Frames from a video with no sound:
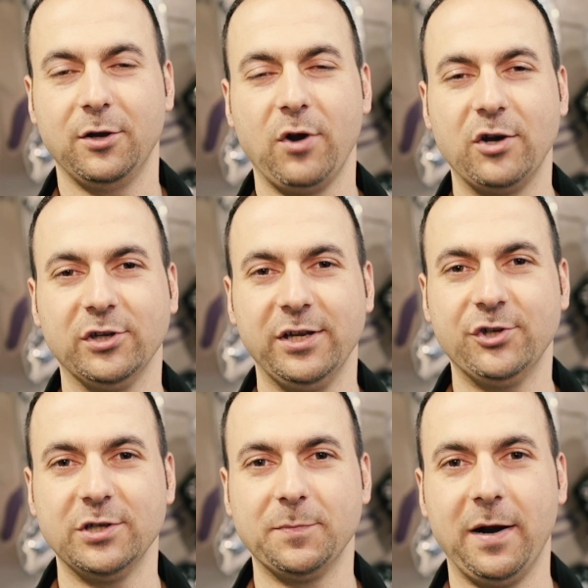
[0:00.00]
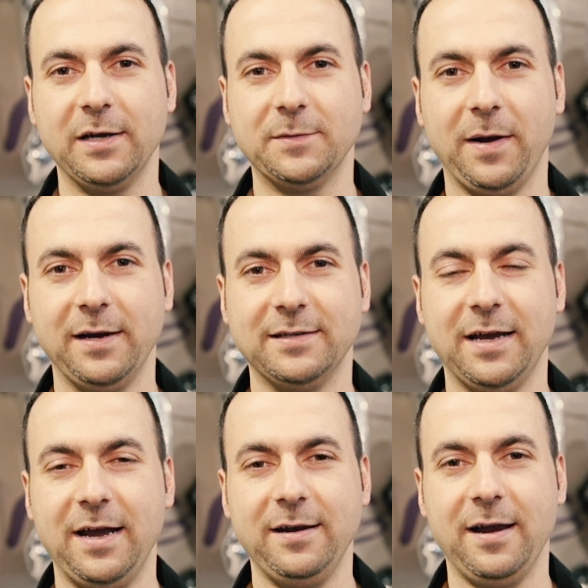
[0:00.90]
Congratulations, Bodies by
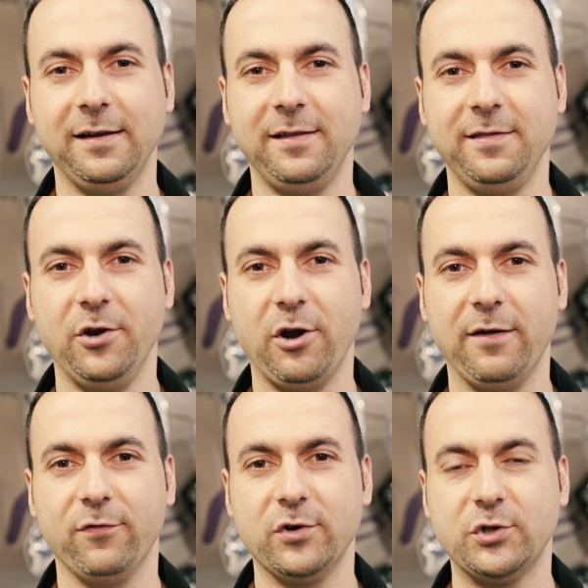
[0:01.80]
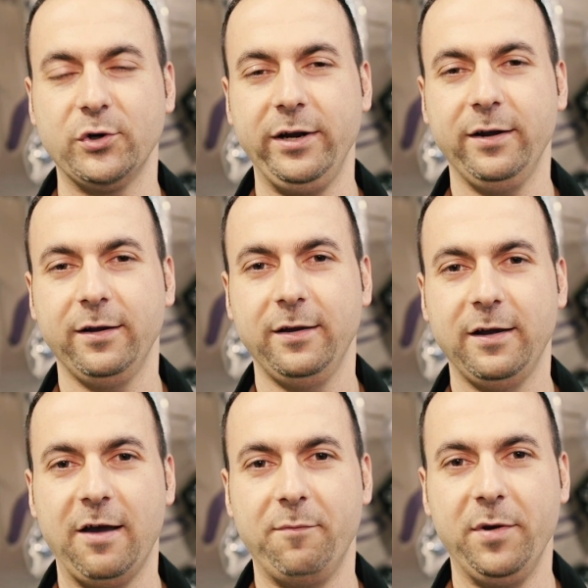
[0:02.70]
Design, 19th year anniversary.
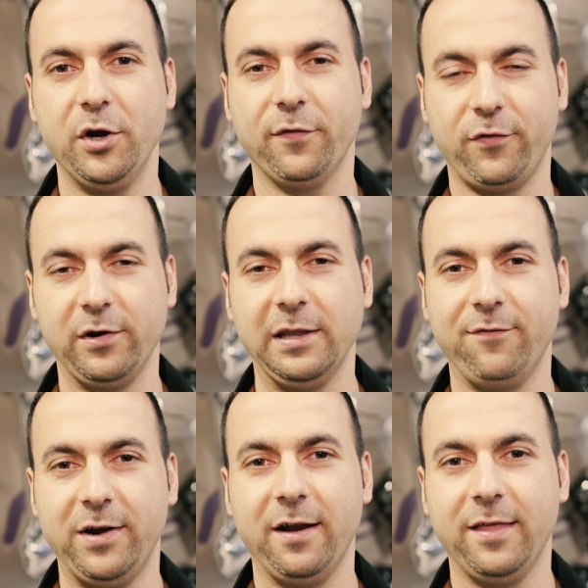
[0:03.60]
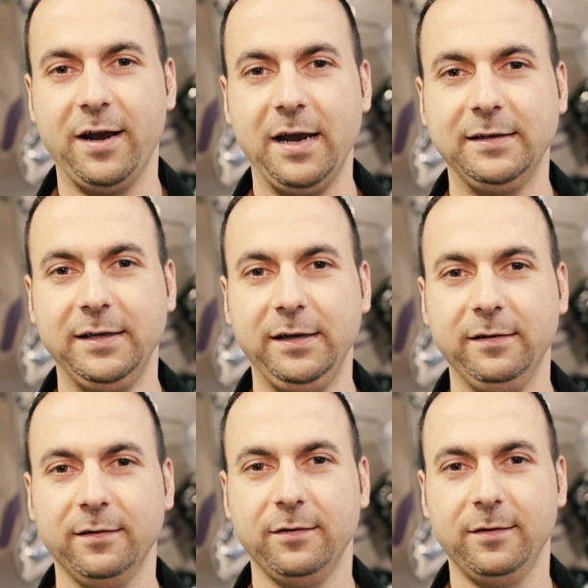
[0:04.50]
I've been here for 11 out of the 19,
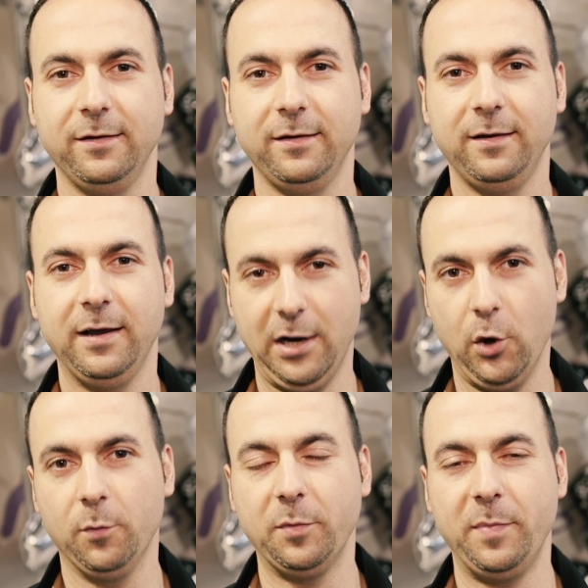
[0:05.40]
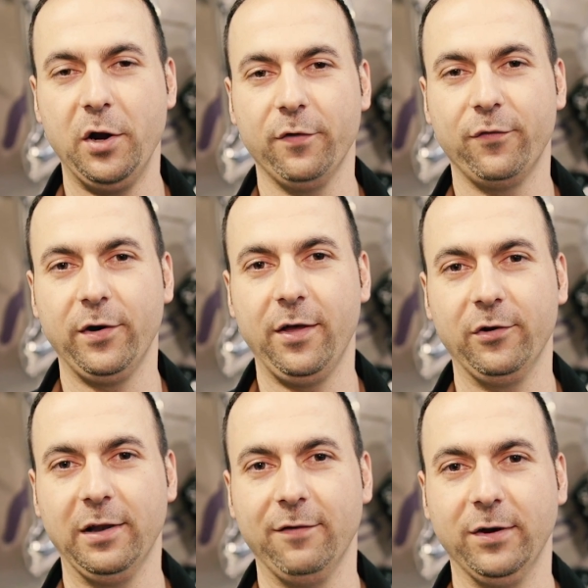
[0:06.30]
and I hope to be here for another
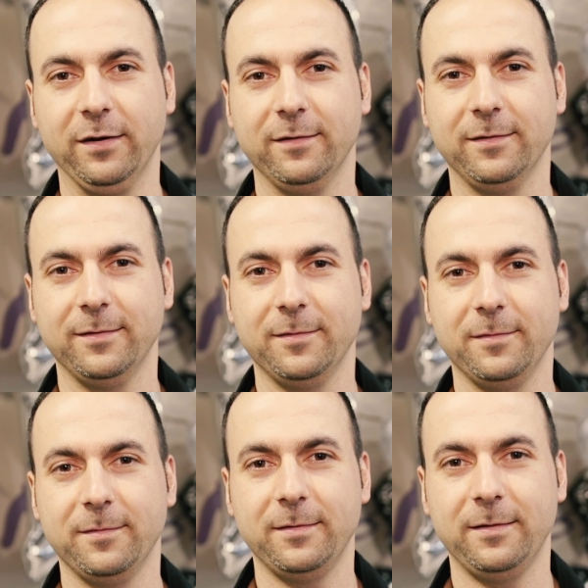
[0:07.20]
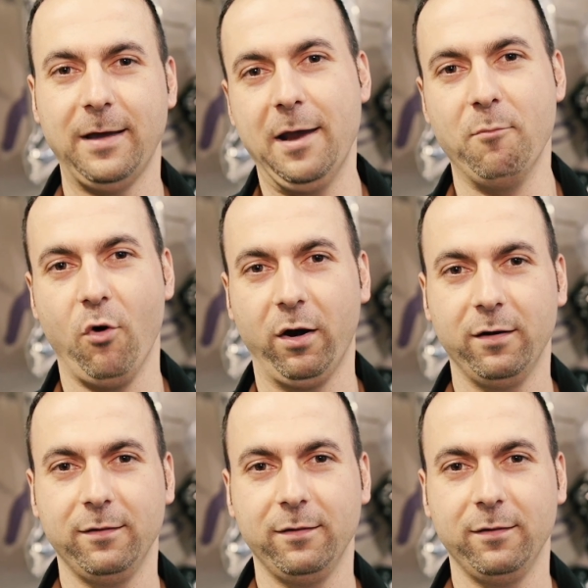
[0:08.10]
11 and more.